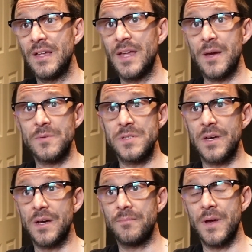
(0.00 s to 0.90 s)
there was
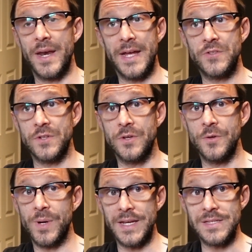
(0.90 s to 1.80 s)
an Astra
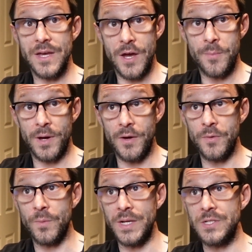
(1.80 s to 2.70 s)
Coupe Turbo,
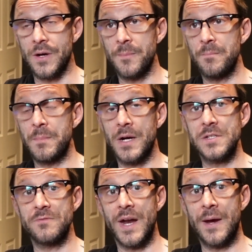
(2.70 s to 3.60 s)
which I'd
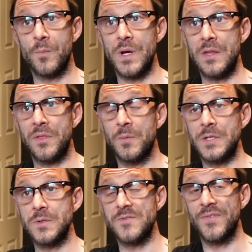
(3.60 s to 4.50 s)
mucked around with,
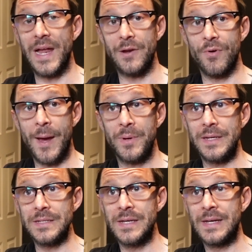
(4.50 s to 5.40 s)
which was fairly rapid.